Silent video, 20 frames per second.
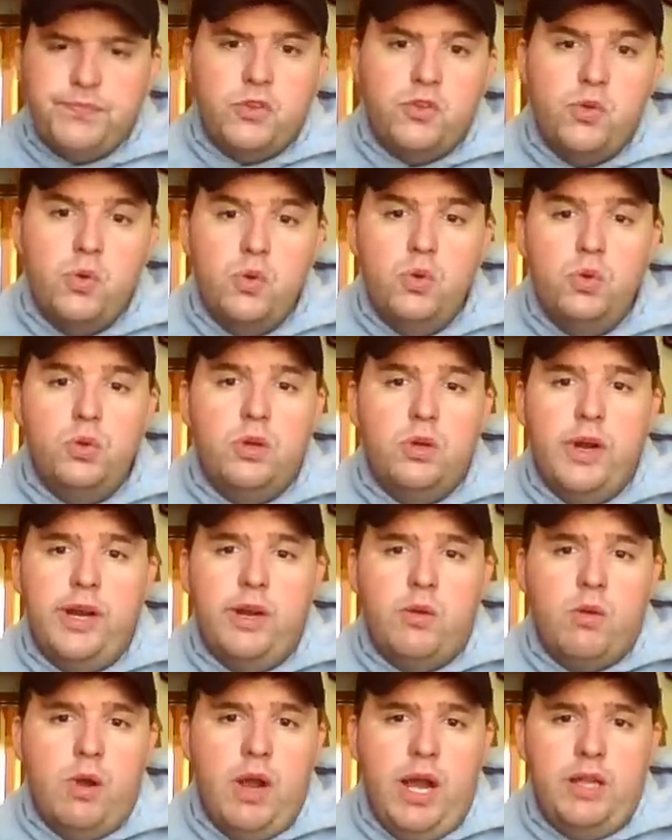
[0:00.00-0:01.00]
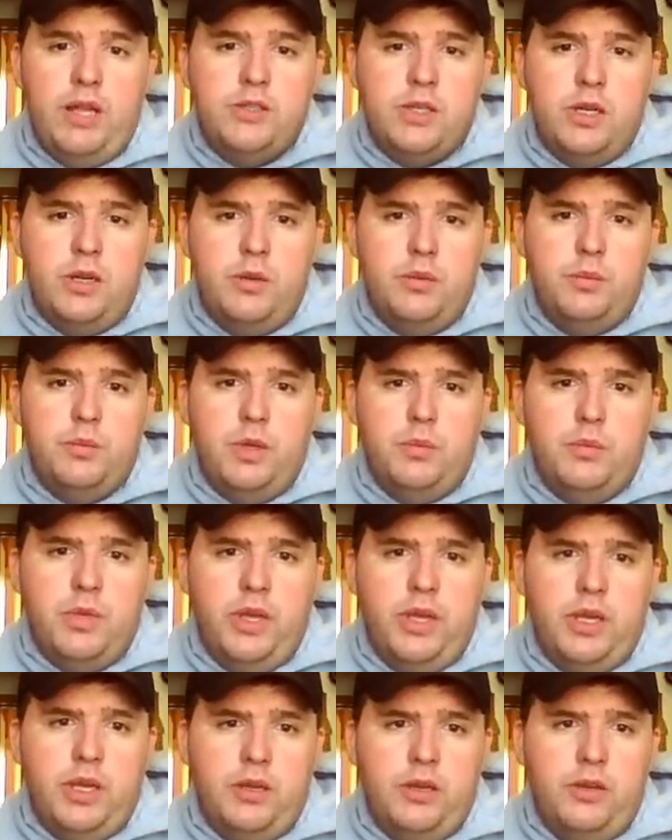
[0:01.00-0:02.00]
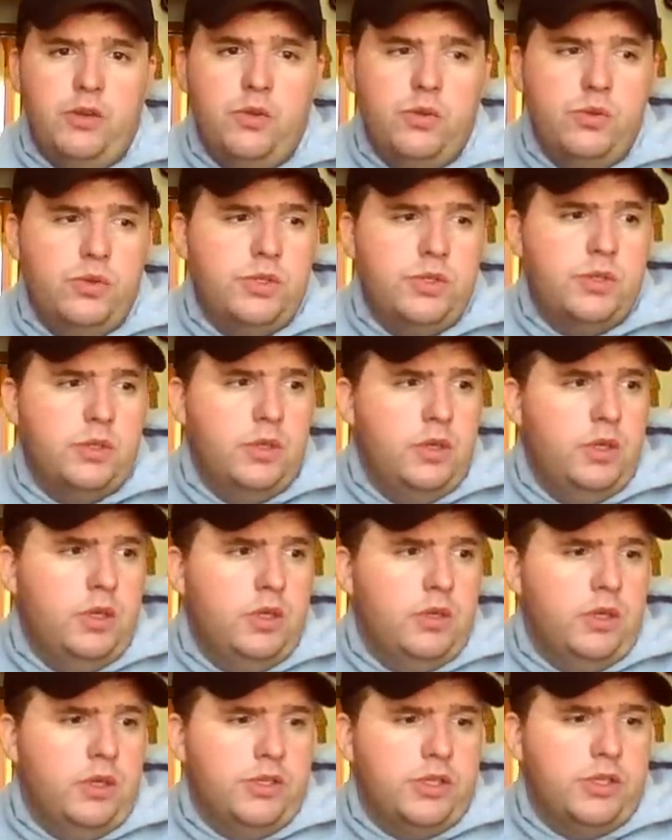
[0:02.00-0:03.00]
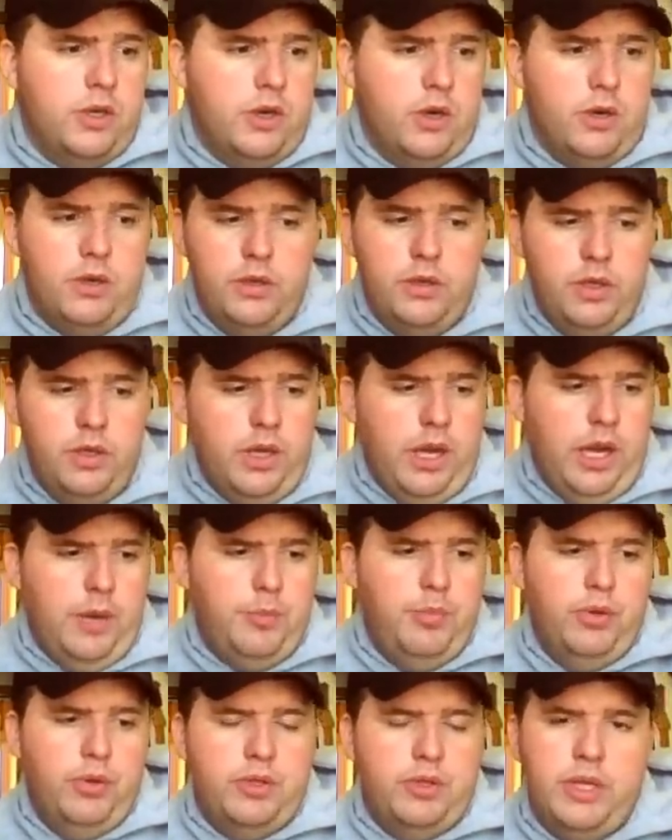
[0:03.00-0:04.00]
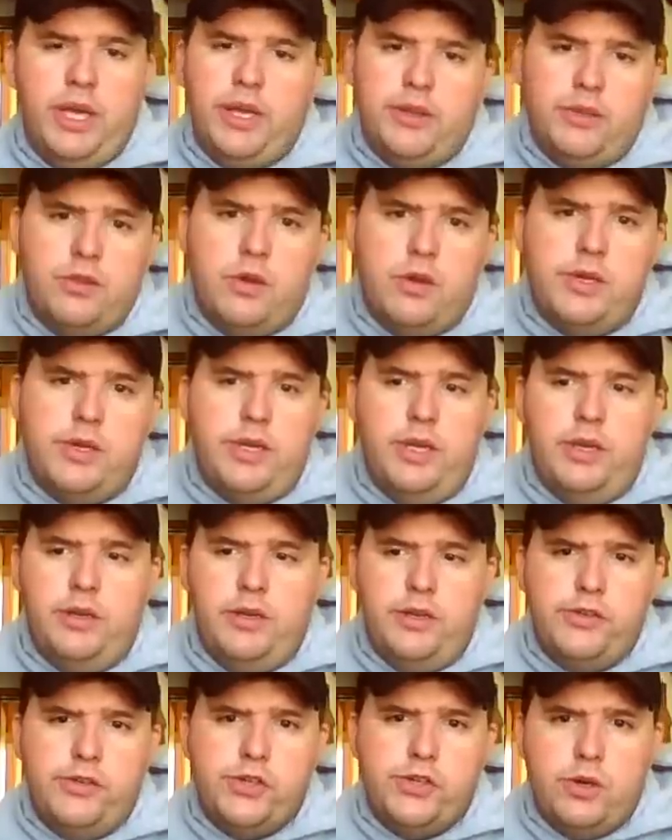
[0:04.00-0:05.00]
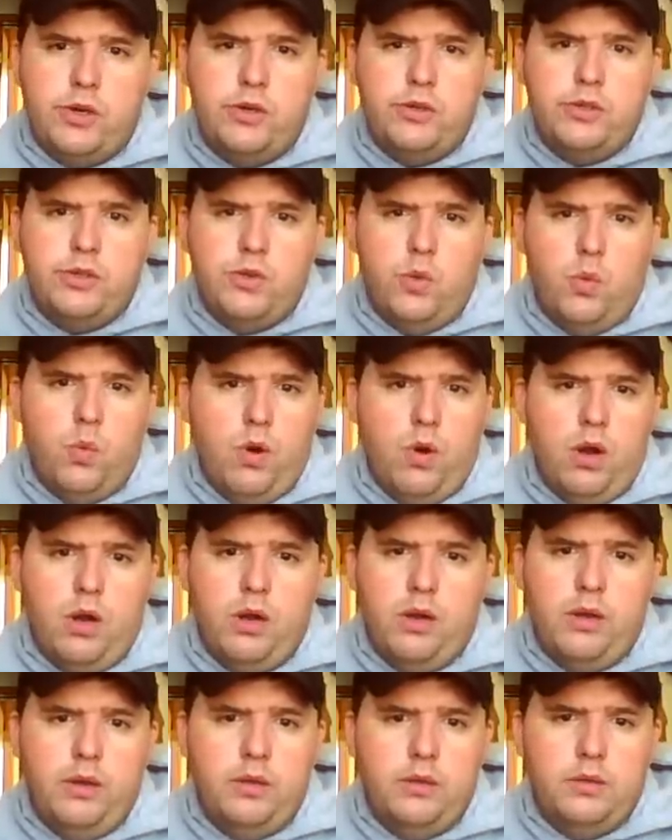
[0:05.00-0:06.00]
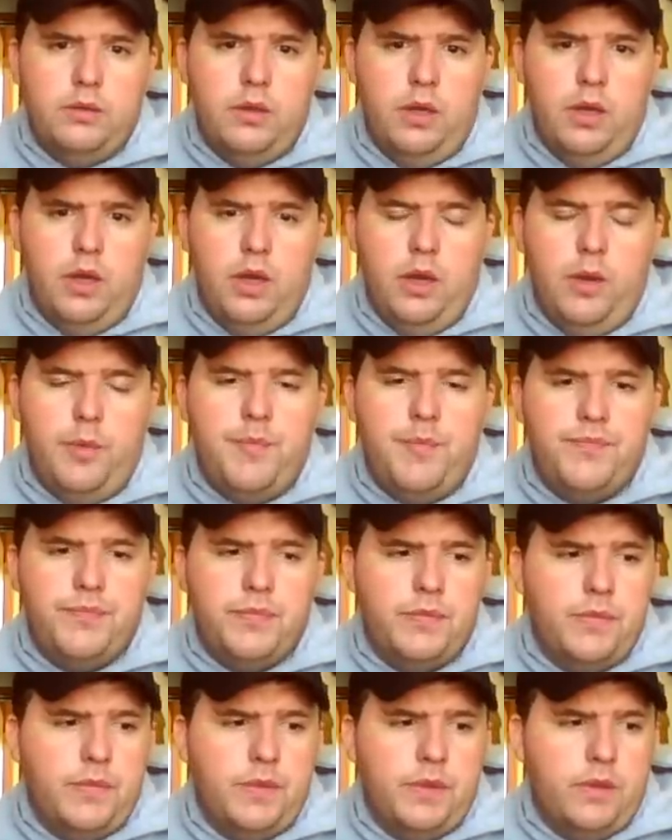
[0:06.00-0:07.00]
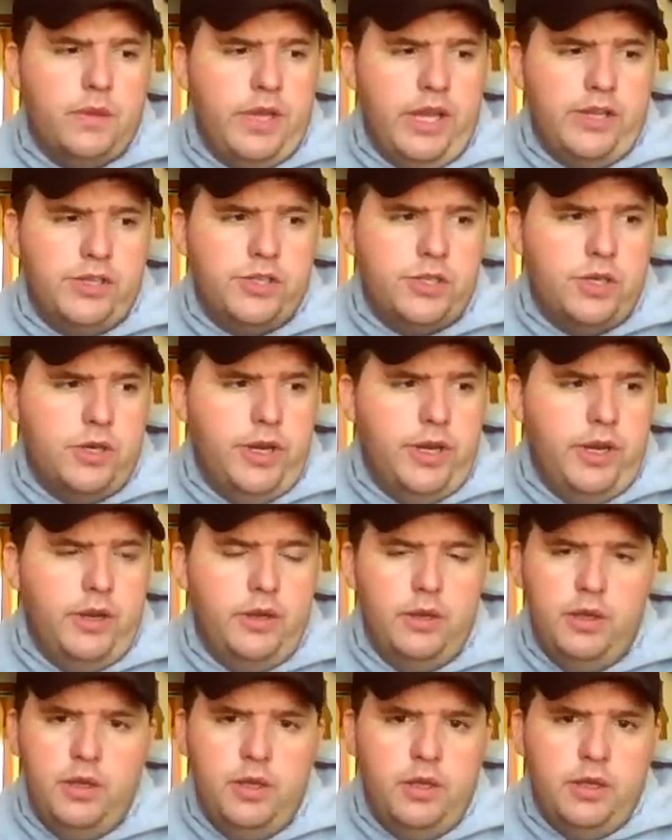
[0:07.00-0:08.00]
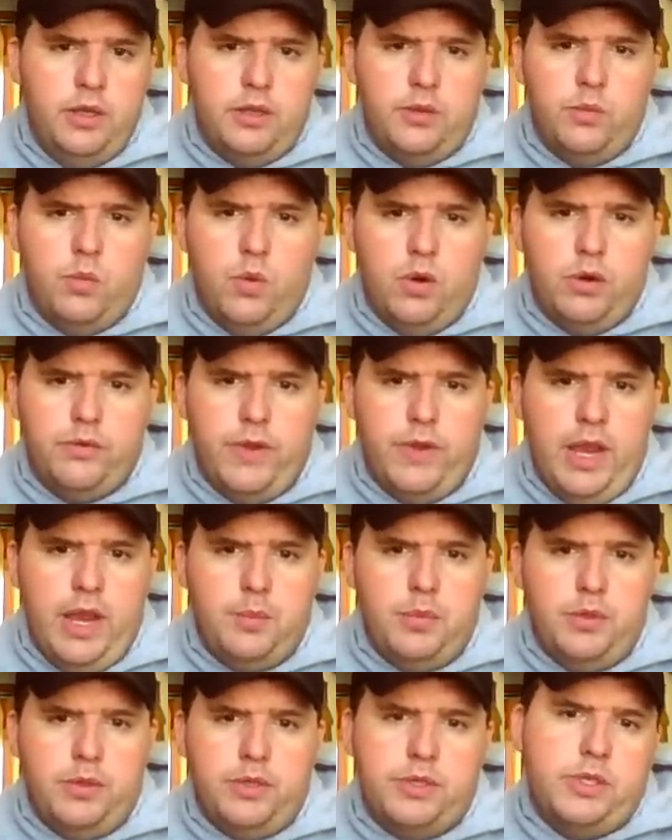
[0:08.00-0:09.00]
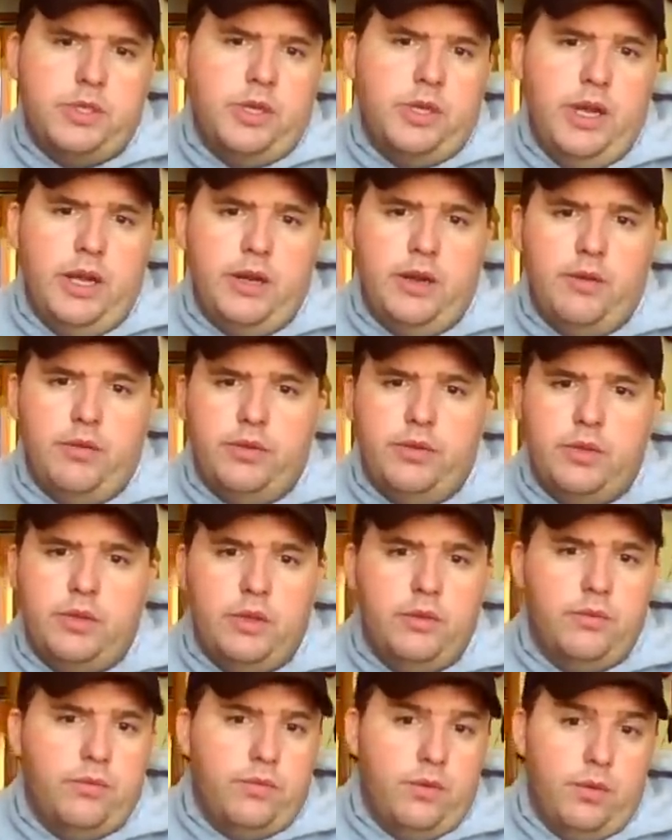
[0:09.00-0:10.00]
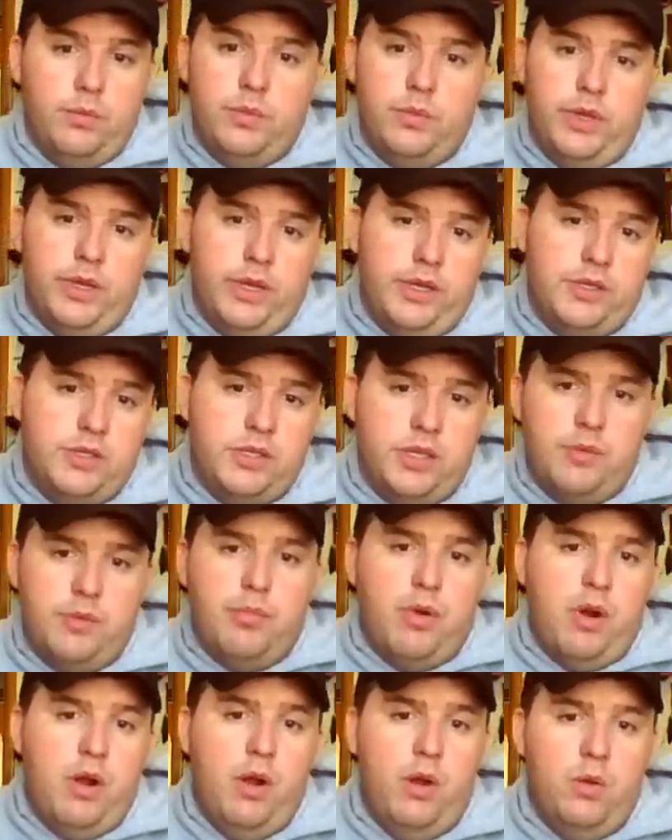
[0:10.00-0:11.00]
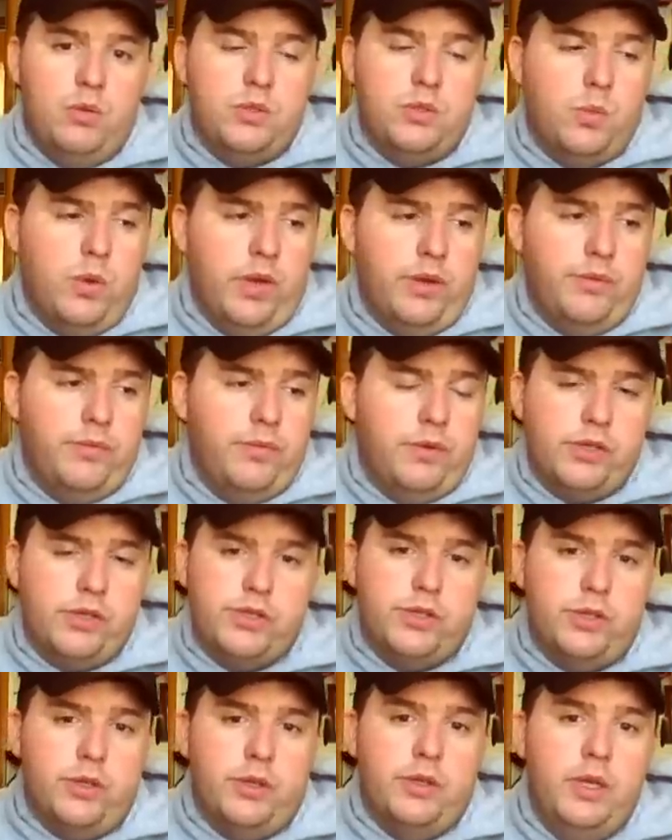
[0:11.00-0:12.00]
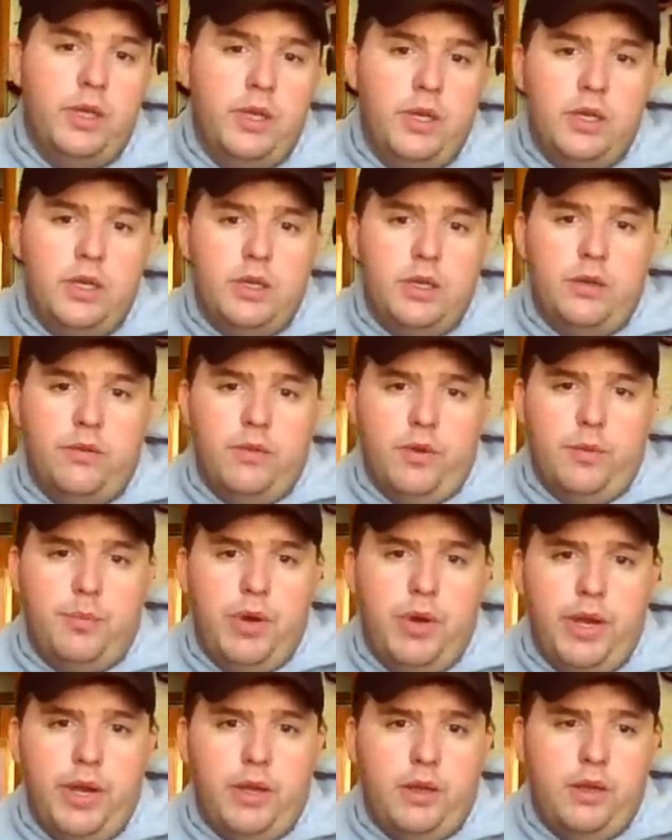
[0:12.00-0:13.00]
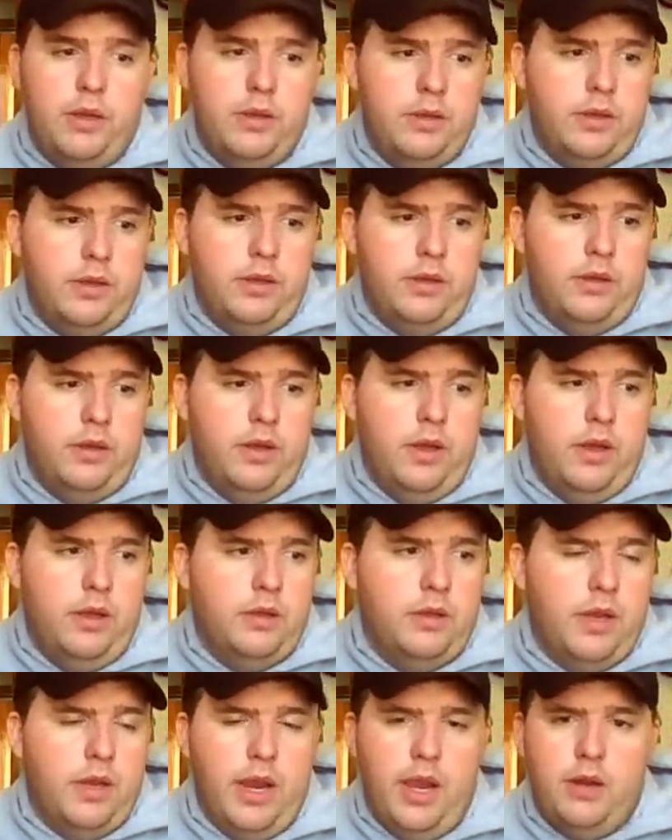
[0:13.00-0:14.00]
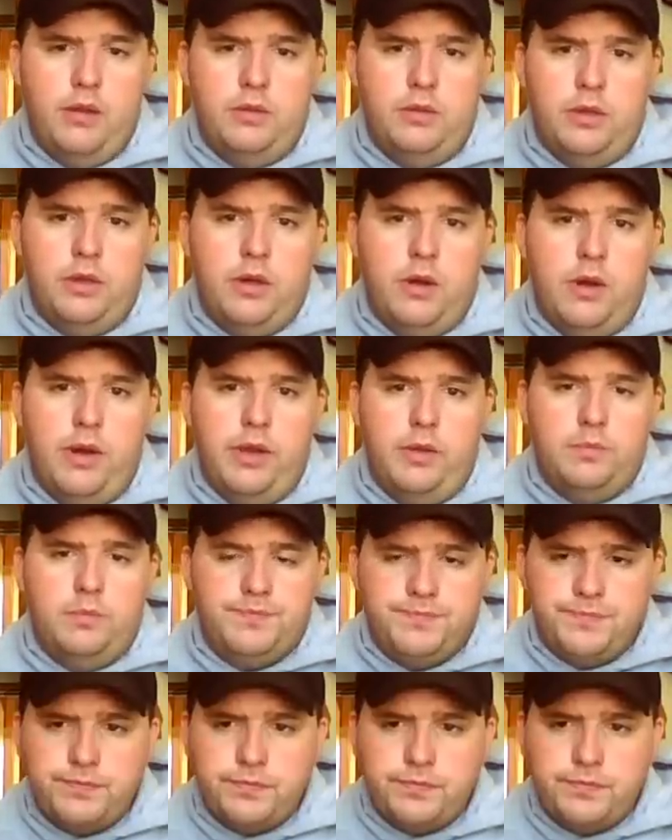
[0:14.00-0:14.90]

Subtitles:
two great rods that I'm liking to use this year. I put that 38-incher to work yesterday. It worked fabulous. I caught everything from, like I said, browns, a whitefish, to even a pike, and handled it great.